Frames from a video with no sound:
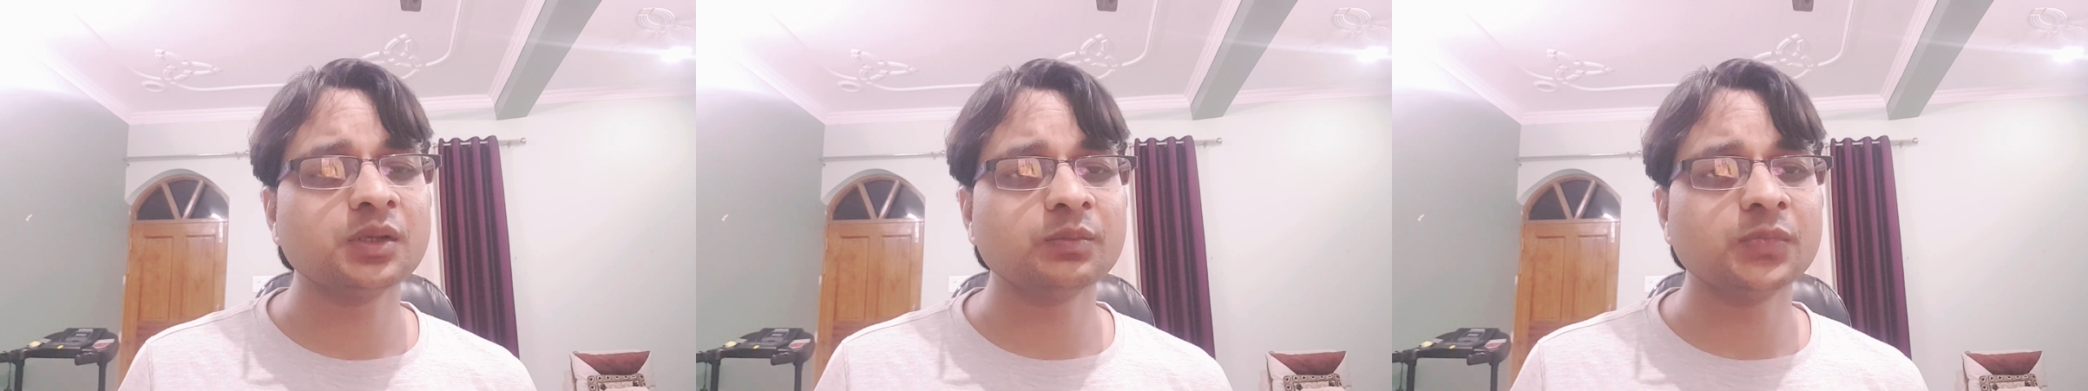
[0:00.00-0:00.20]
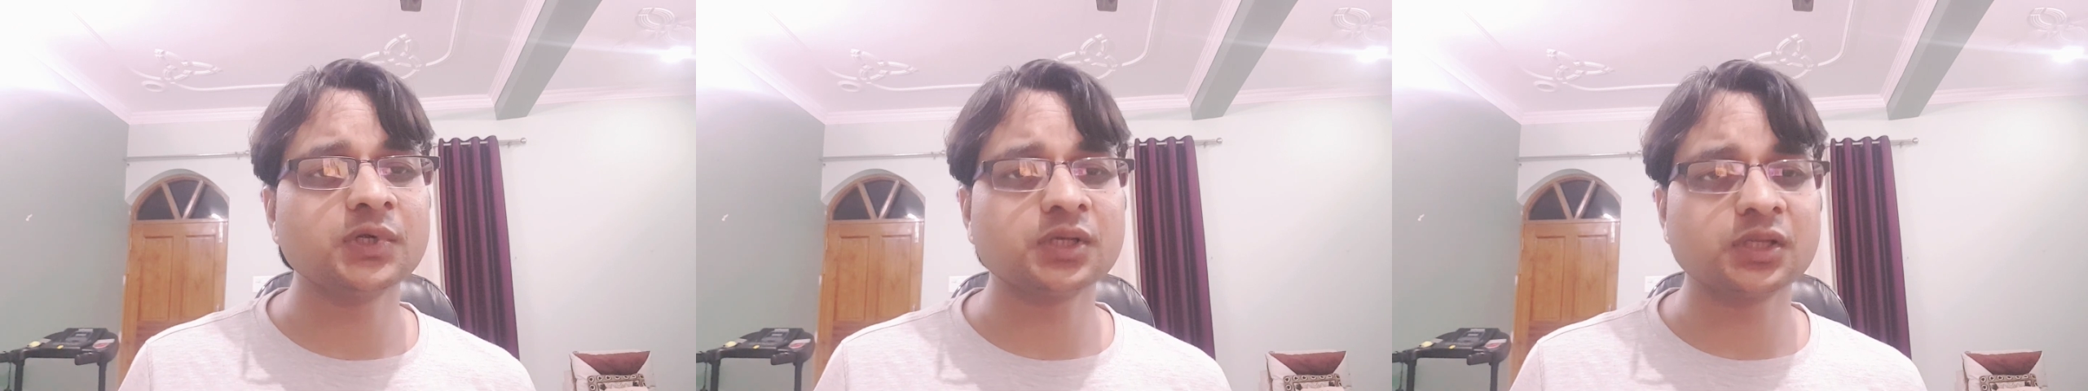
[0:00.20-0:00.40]

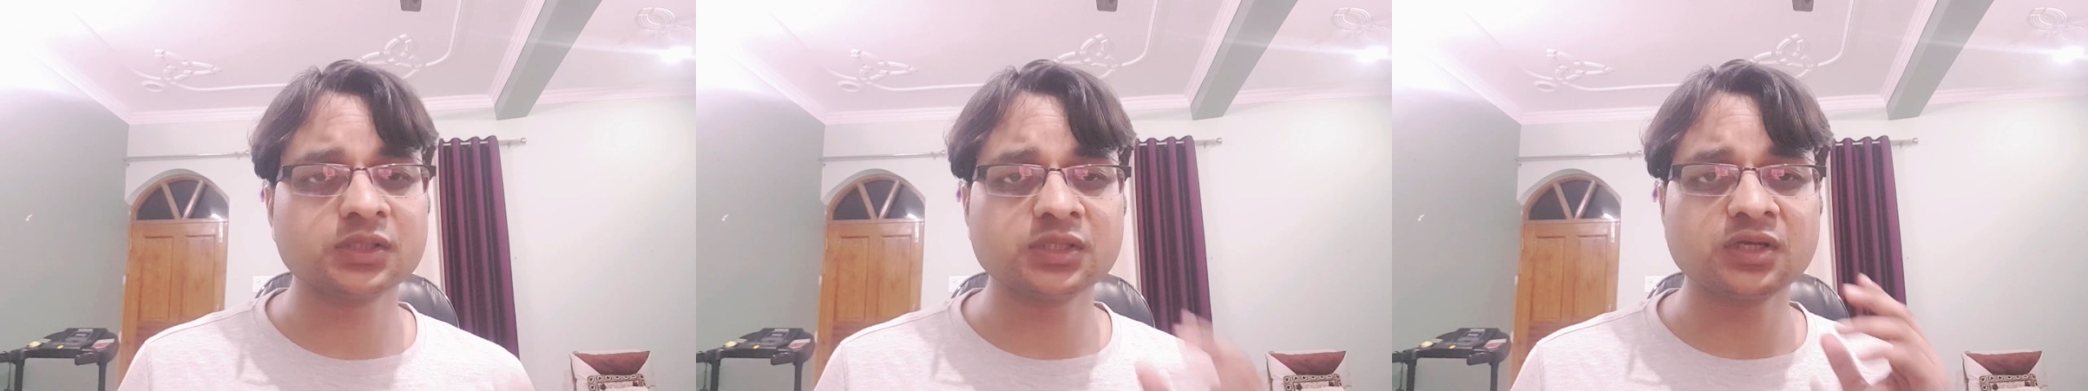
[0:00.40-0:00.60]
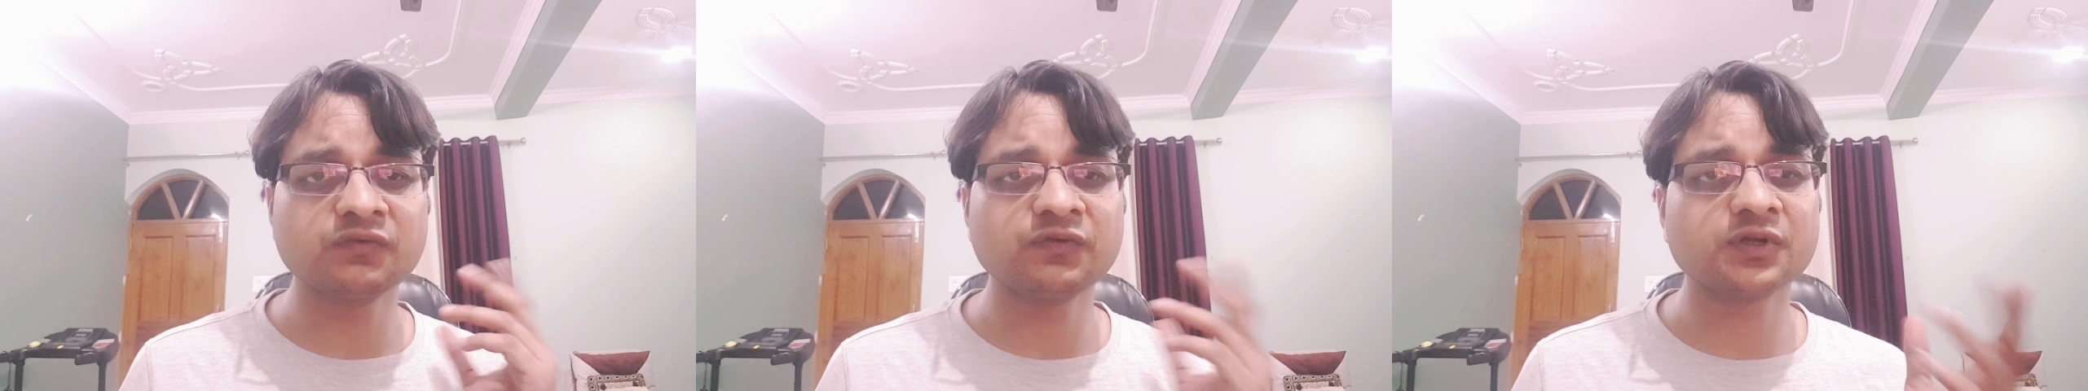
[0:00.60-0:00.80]
but in
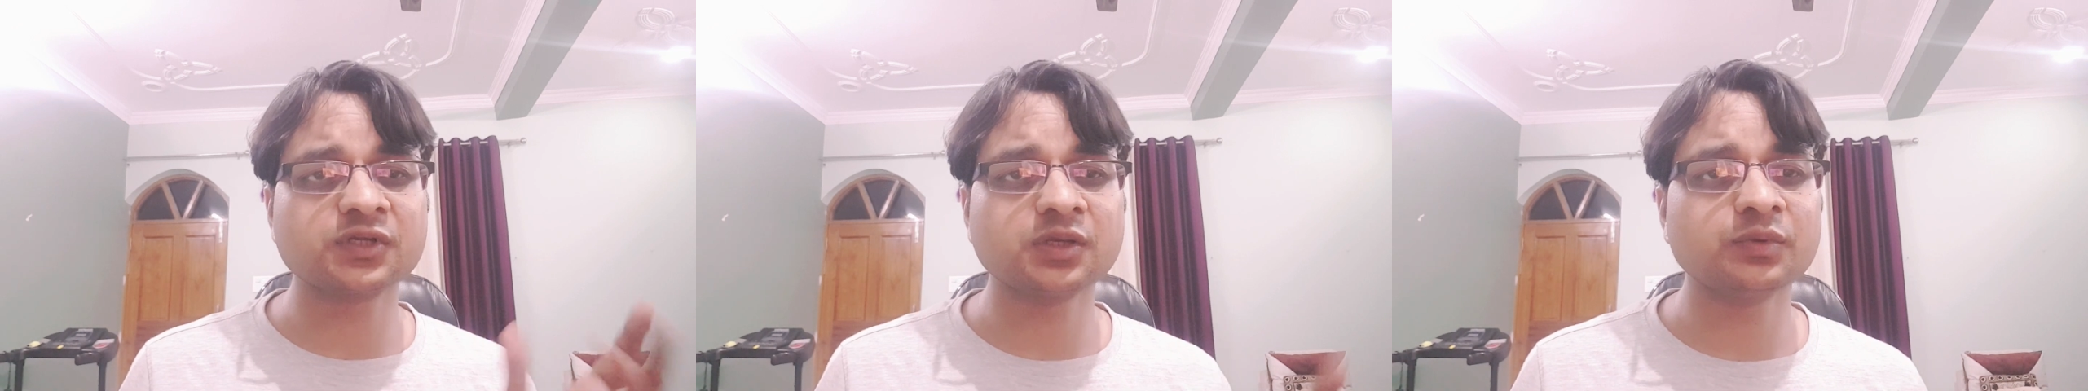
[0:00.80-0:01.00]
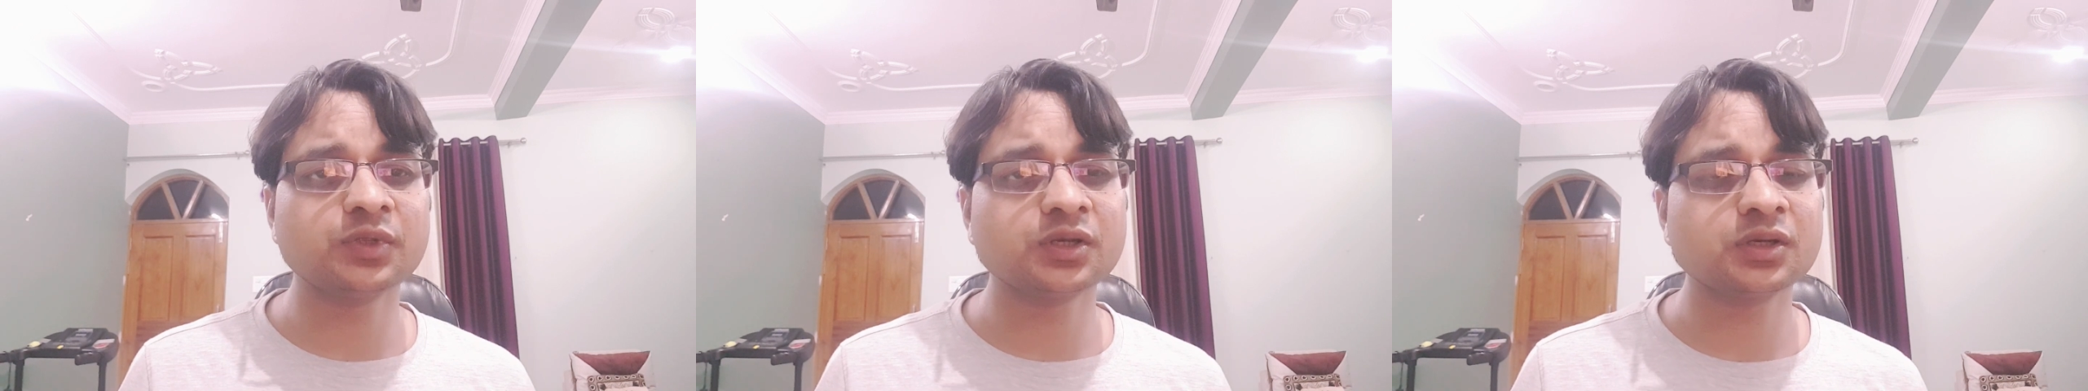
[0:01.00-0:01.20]
the
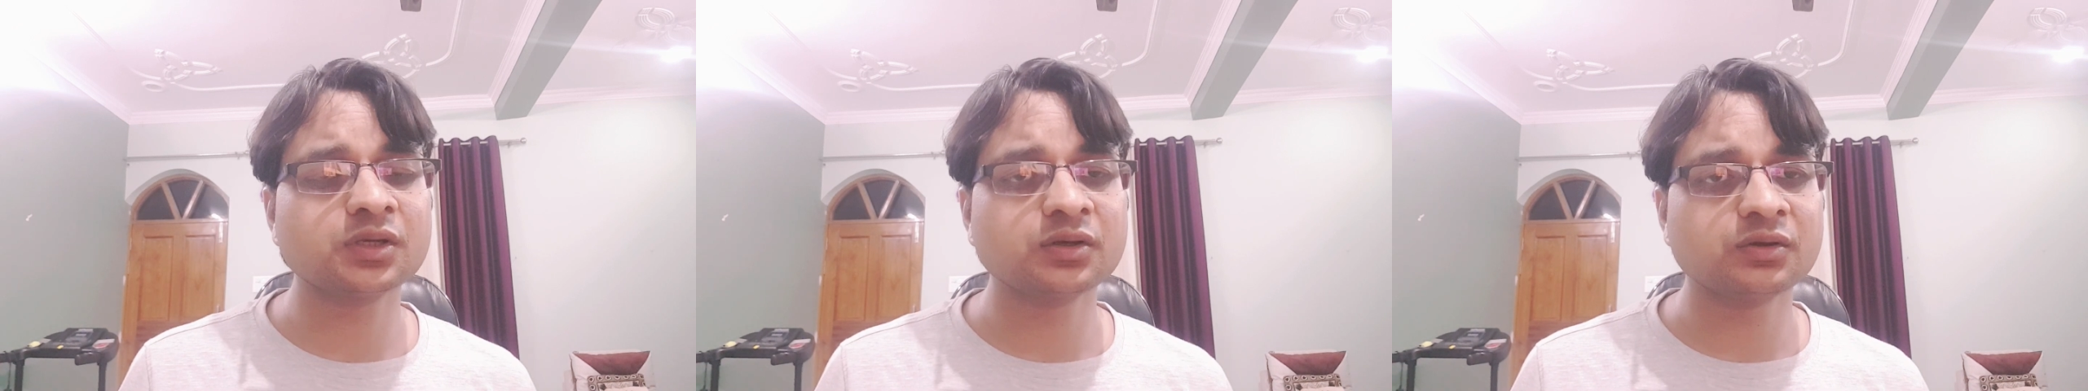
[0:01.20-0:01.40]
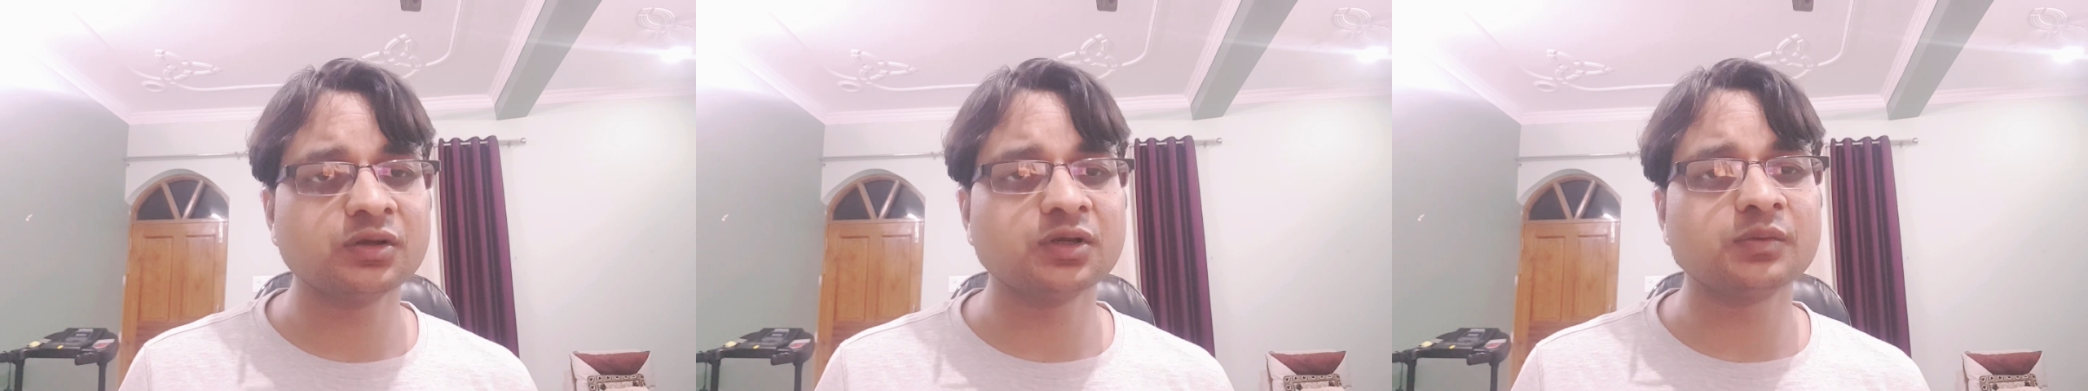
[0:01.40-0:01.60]
defective ear
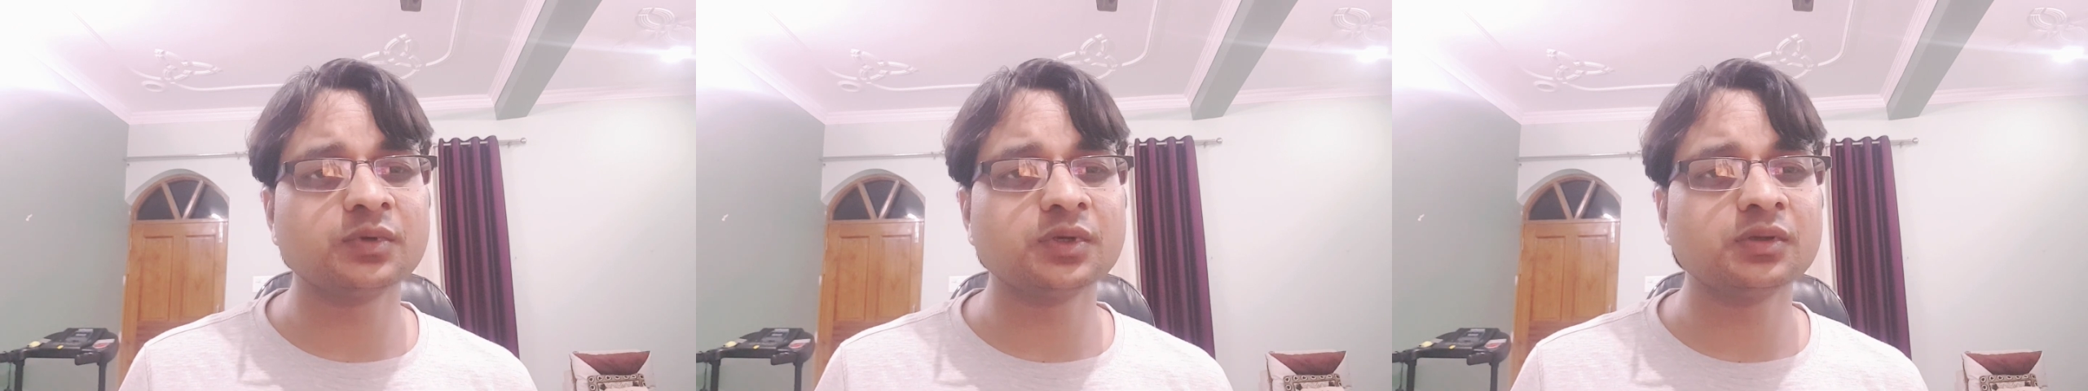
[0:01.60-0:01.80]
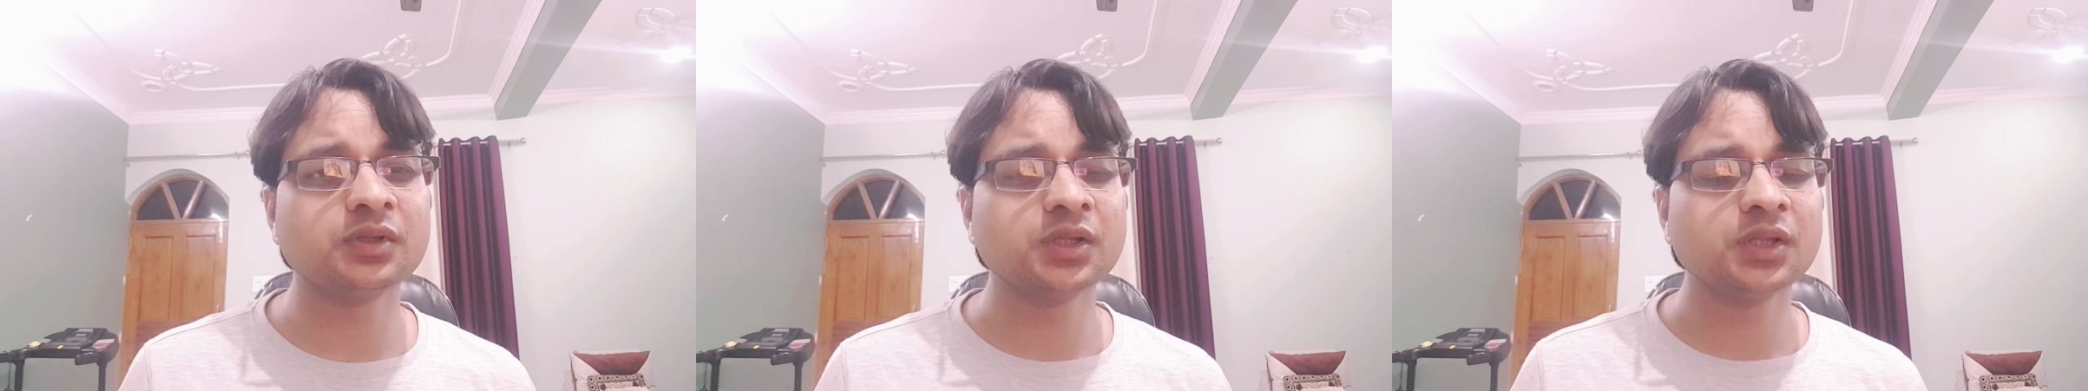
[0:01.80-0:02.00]
not audible.